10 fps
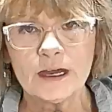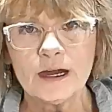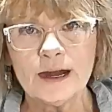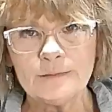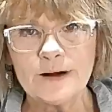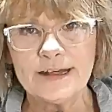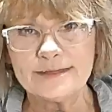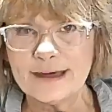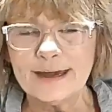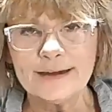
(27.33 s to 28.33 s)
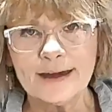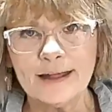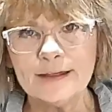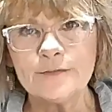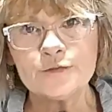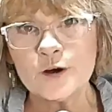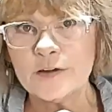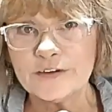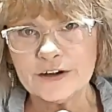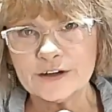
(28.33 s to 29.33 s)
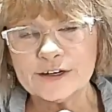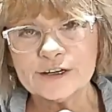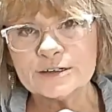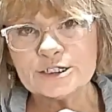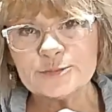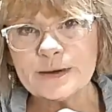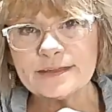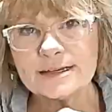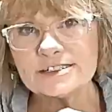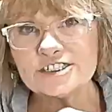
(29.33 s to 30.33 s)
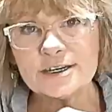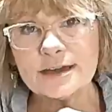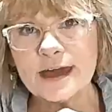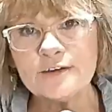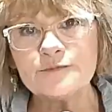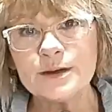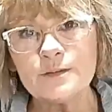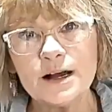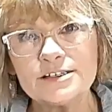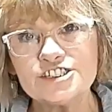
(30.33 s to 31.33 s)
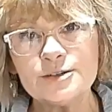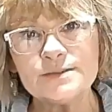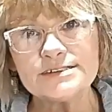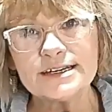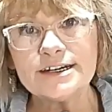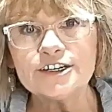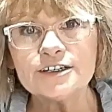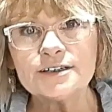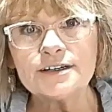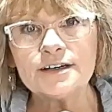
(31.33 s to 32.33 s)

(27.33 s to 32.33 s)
I want to thank Kelly for all the encouragement that she gave me while she was here.